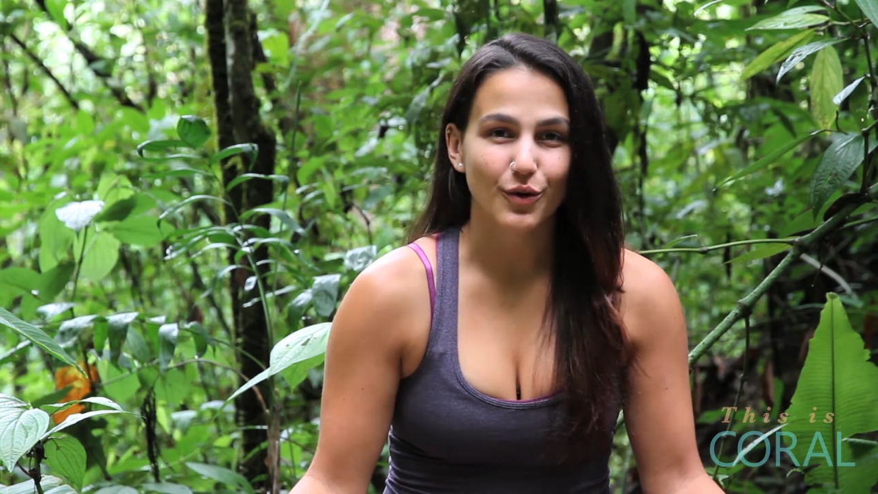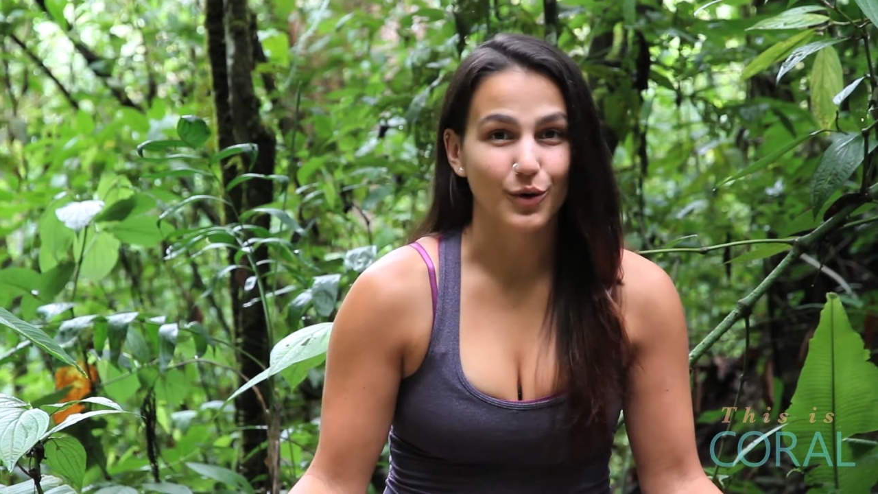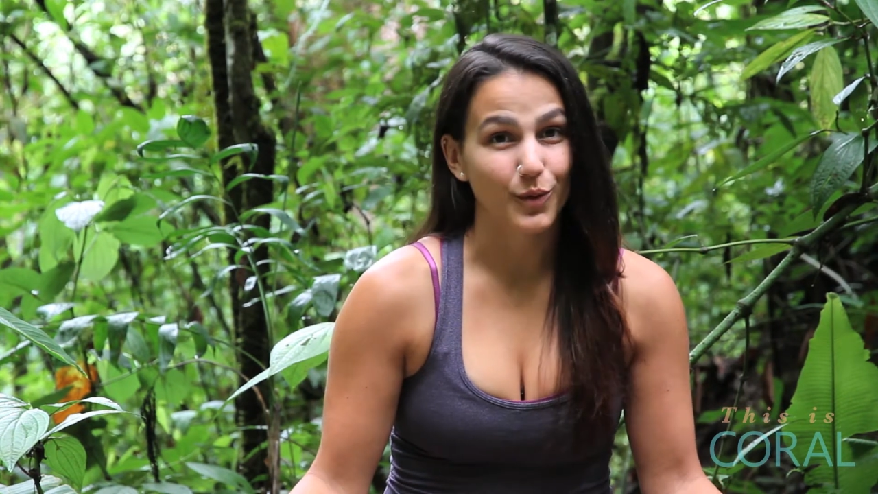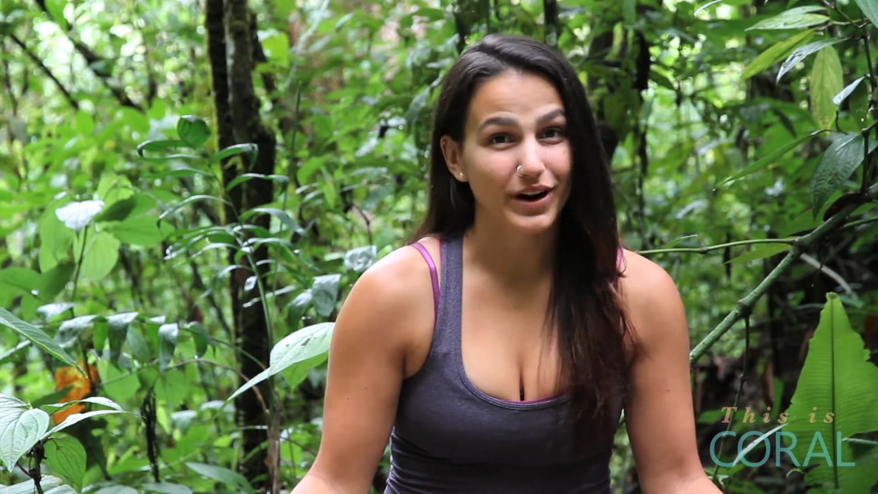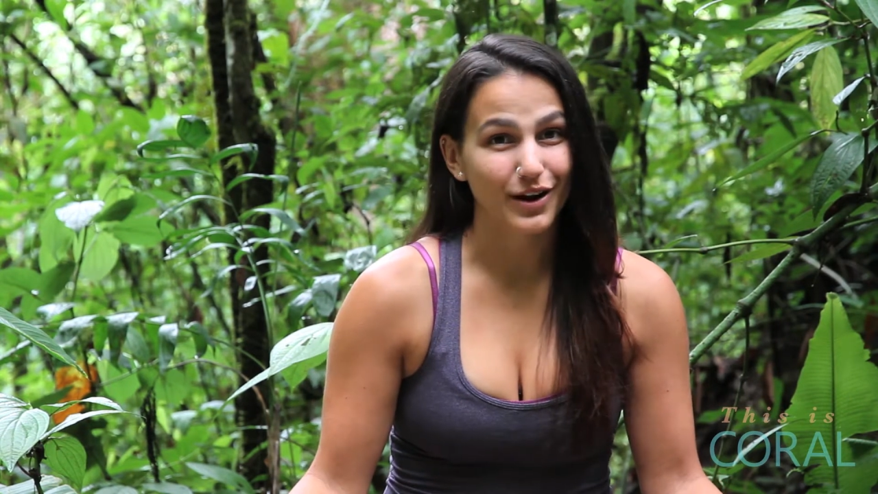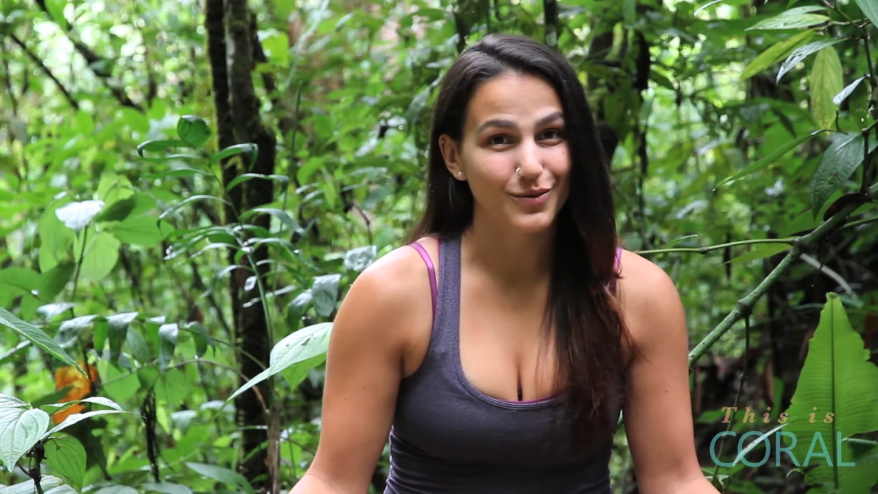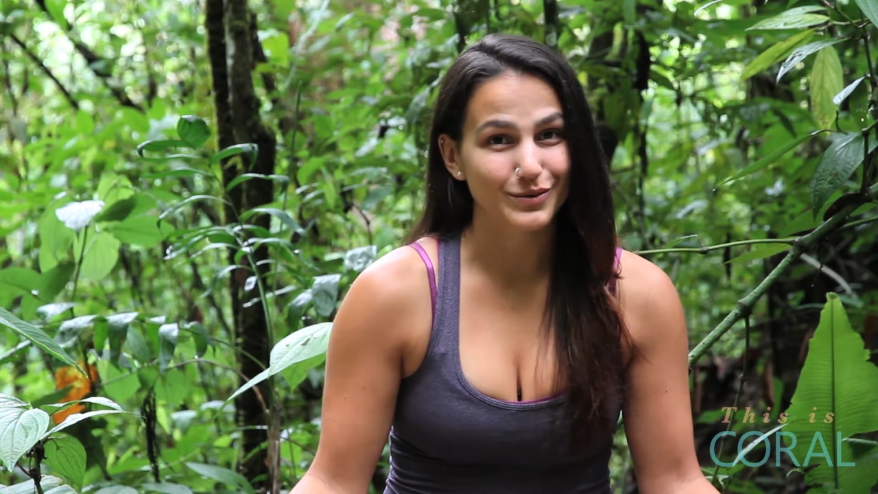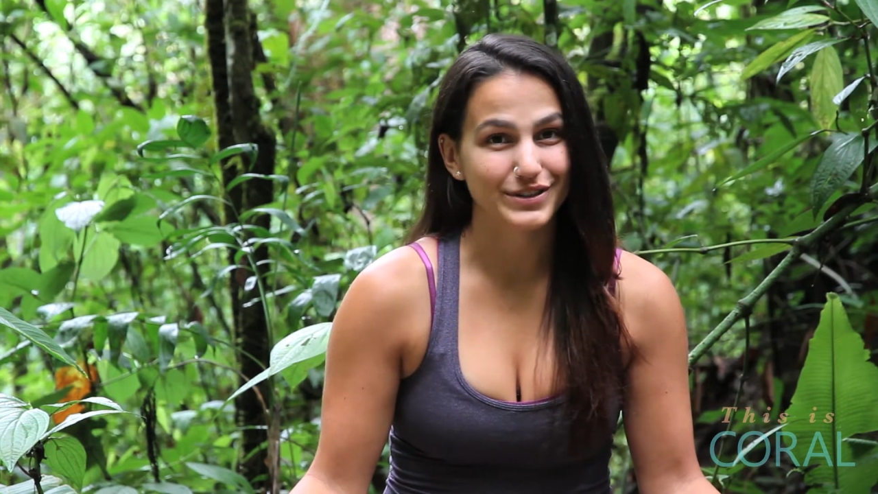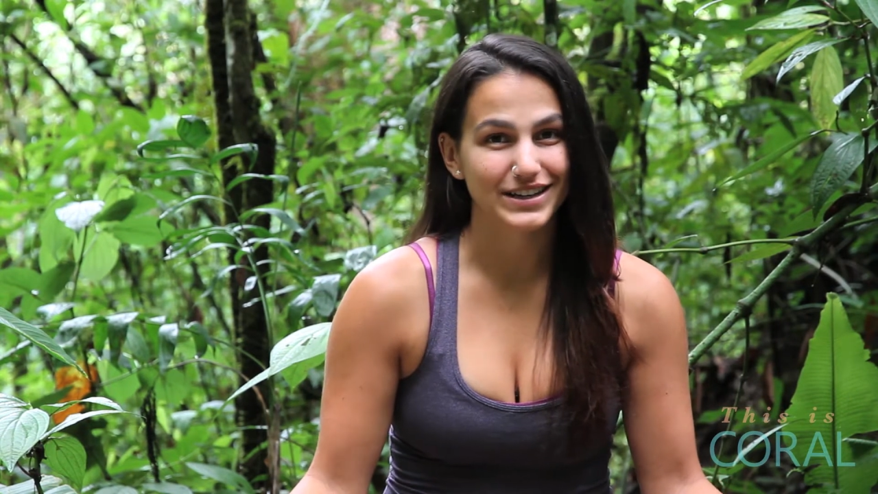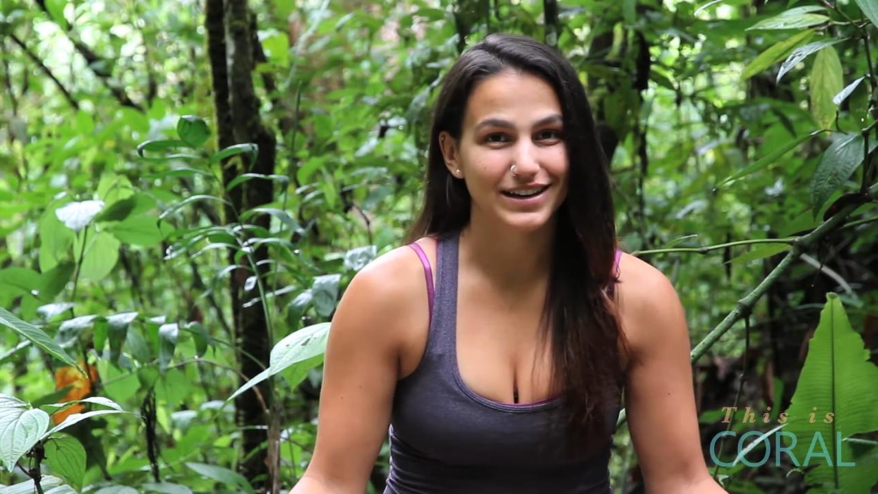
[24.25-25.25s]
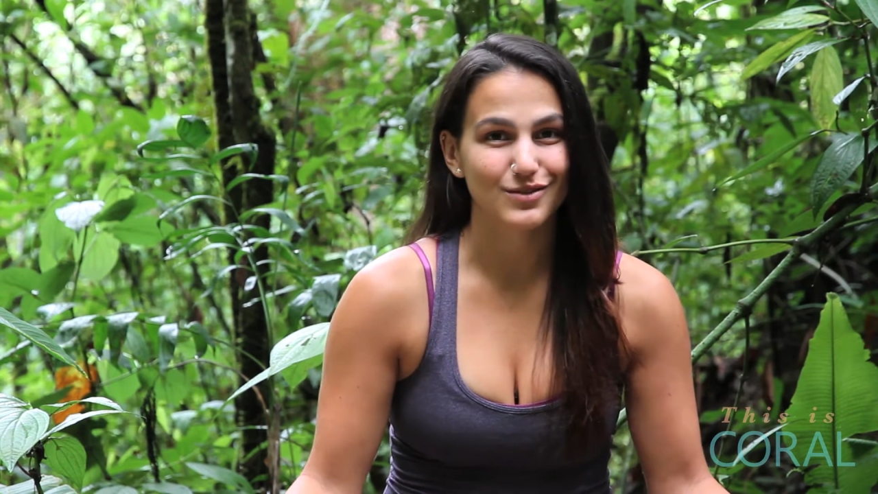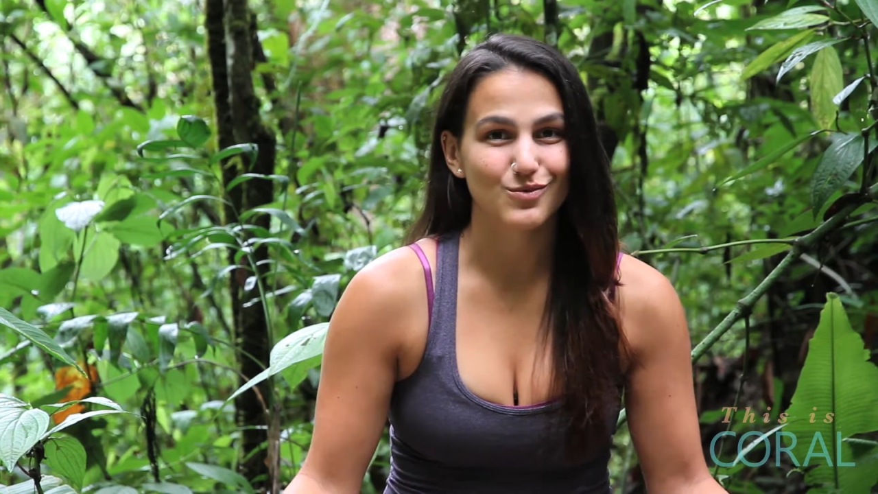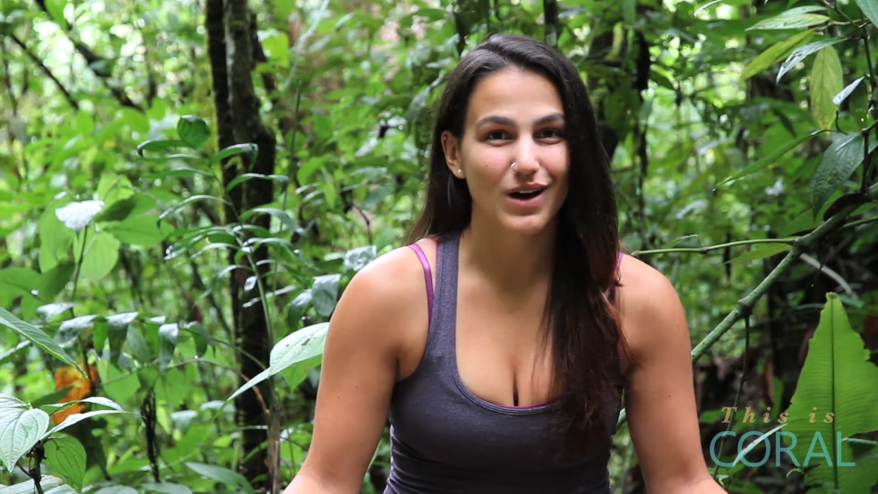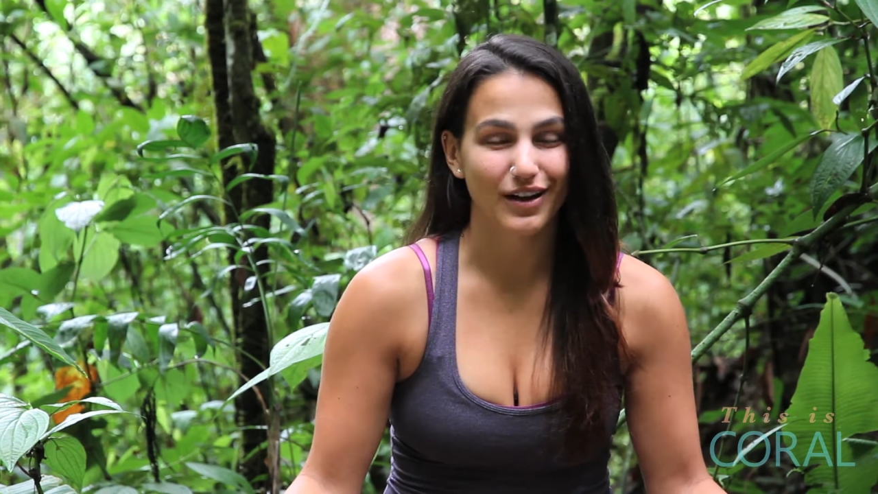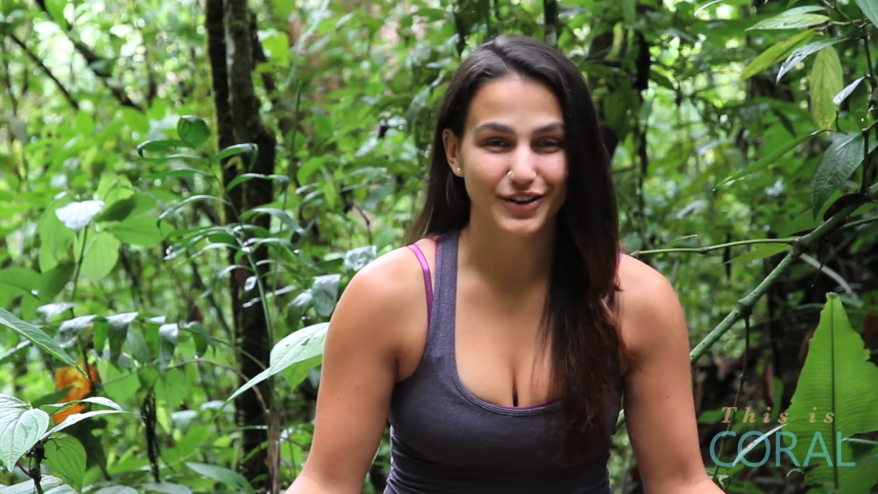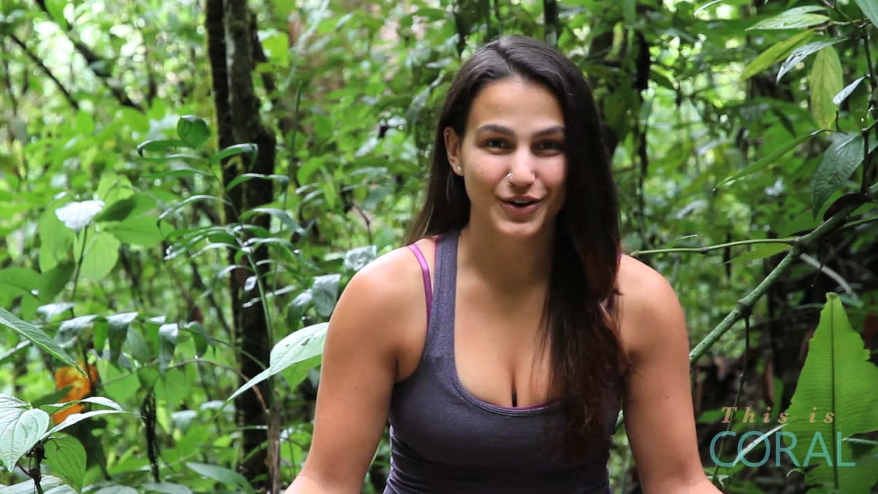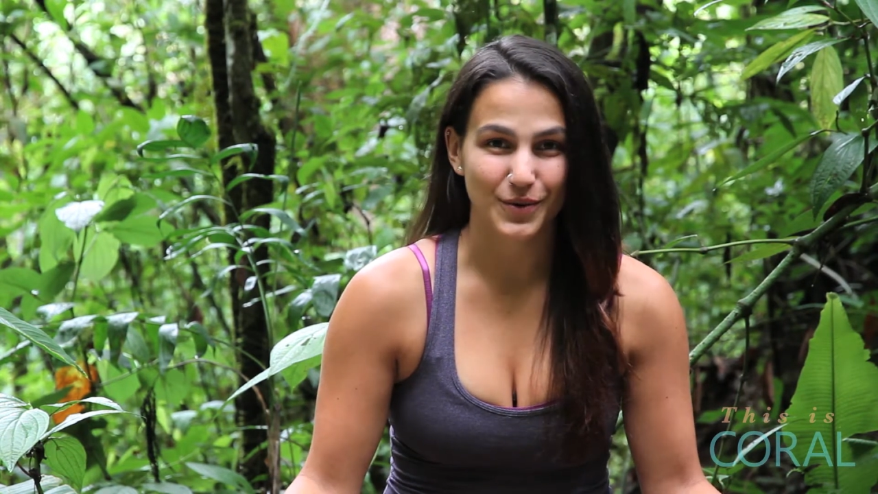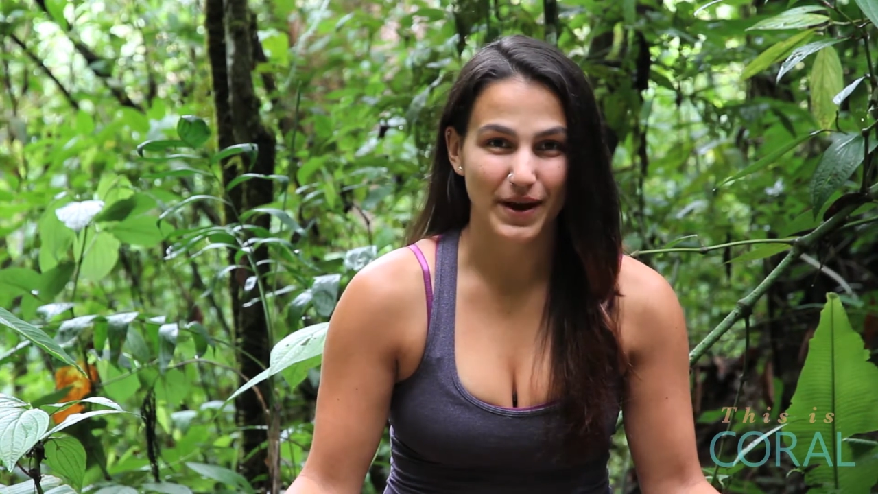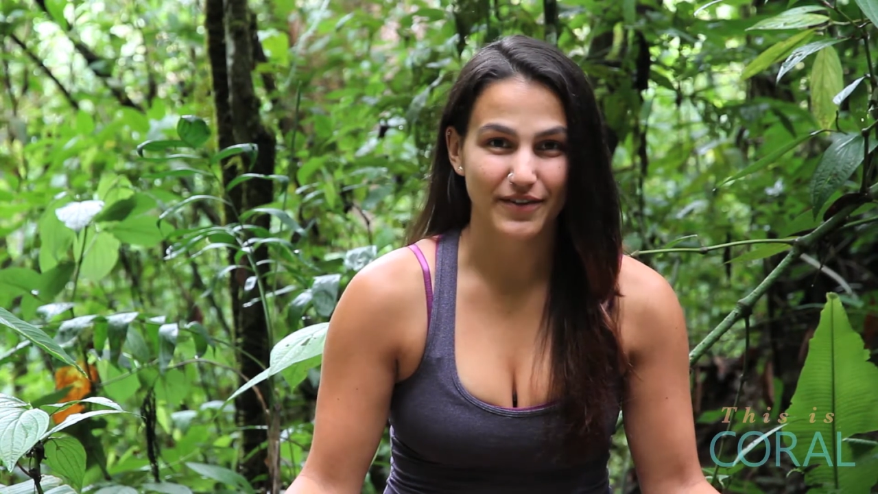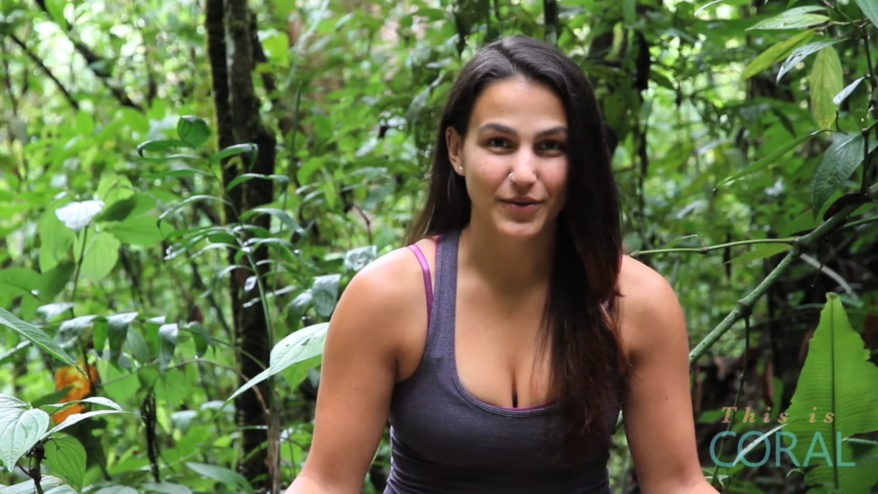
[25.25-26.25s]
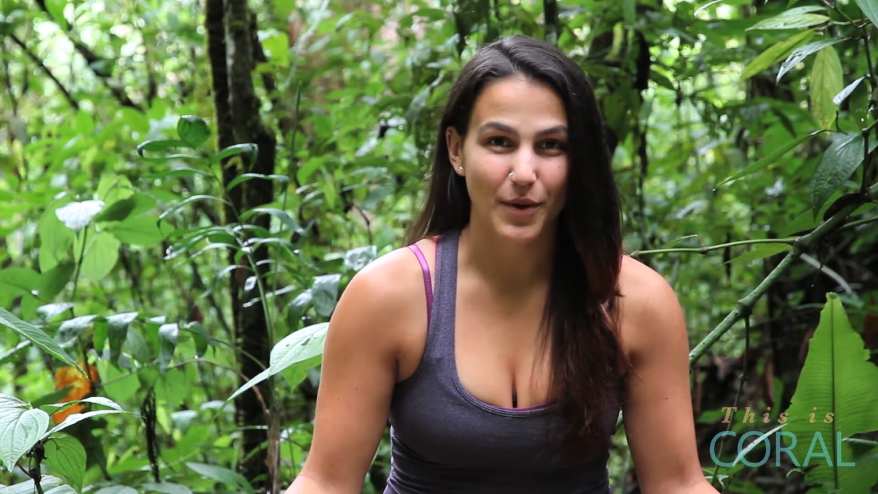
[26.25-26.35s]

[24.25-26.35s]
or workout routine while you're away from